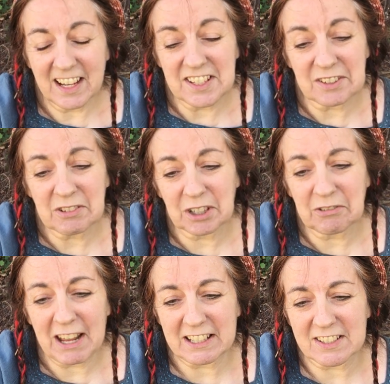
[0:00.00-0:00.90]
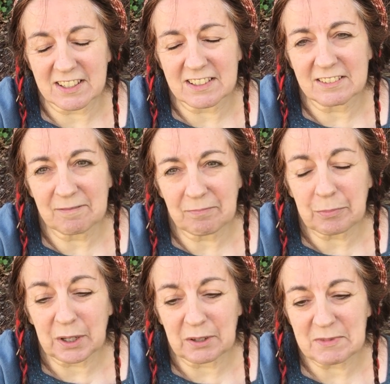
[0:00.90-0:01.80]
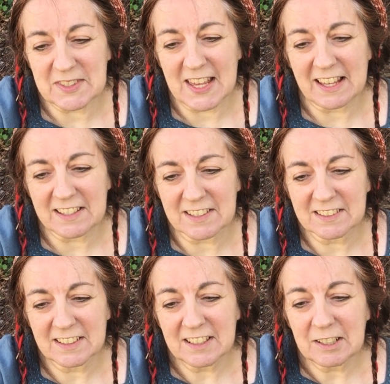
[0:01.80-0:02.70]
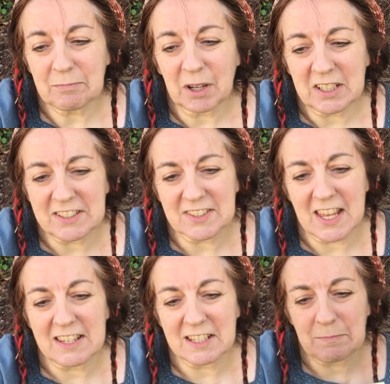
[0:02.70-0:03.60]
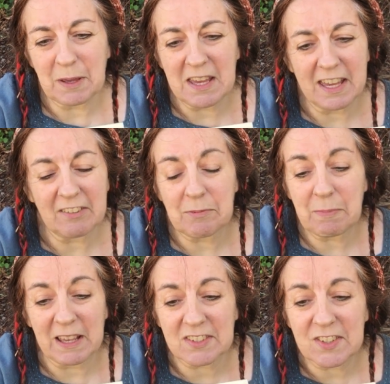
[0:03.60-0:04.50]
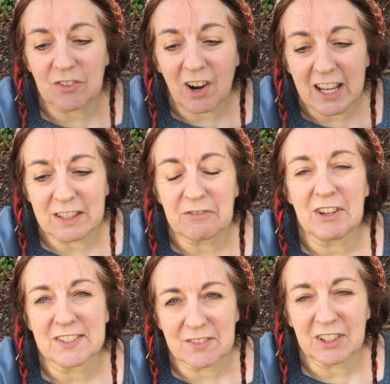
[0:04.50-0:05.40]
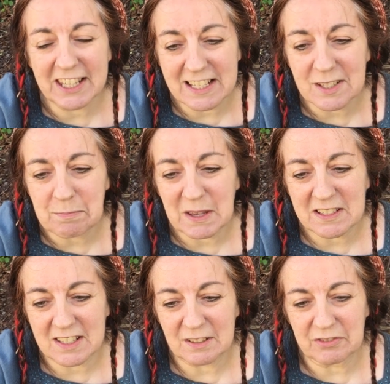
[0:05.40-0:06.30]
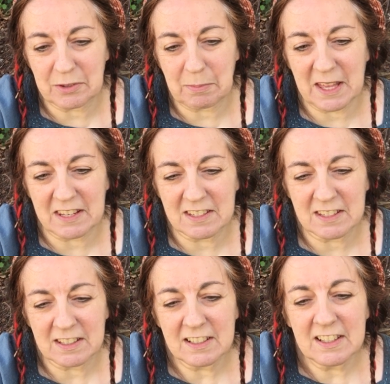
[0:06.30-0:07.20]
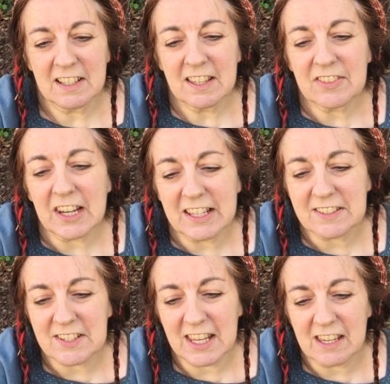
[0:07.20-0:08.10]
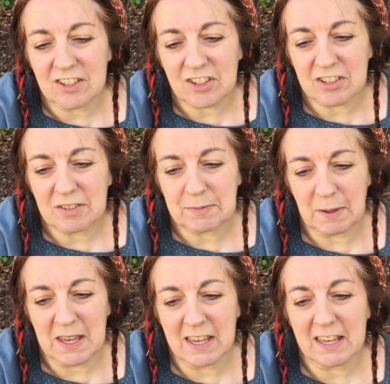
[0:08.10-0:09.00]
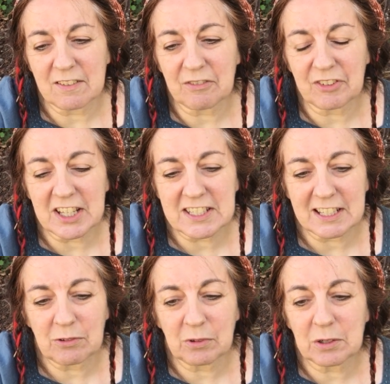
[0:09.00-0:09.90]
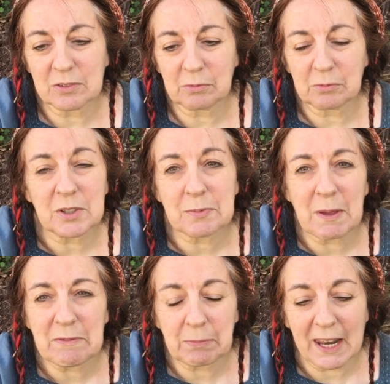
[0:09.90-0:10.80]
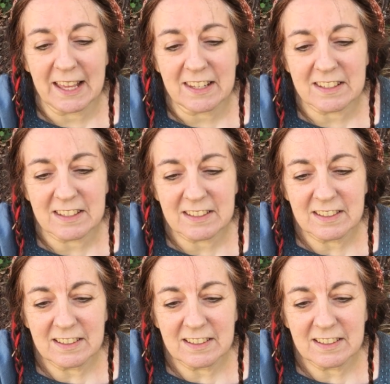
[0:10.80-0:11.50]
I don't correct her, but I'm sad. Marley said he'd be here, and Bex is right, the festival is a big deal for the band. The least he could do is be here and find out what's being planned.